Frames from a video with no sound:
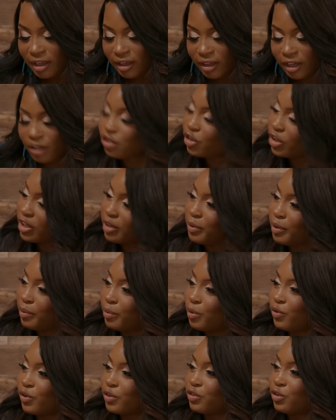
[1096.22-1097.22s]
Because you're gonna be
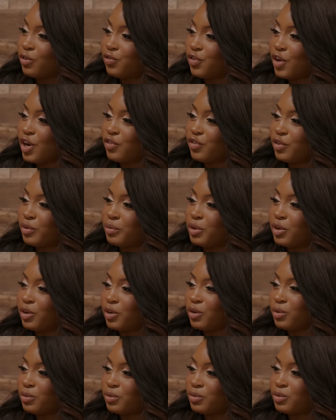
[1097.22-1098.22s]
moving so far from, you
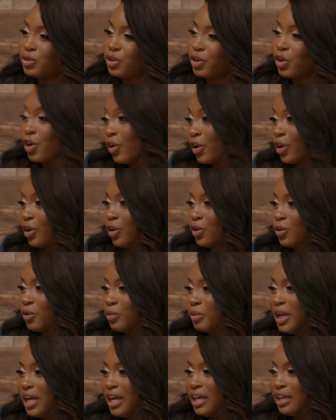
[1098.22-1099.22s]
know, your current
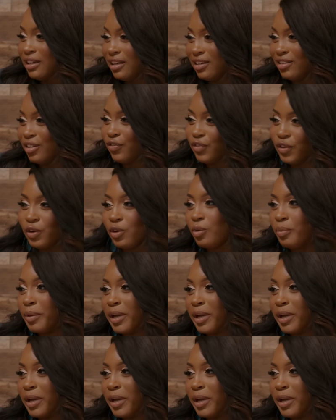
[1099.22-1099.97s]
home, does it feel a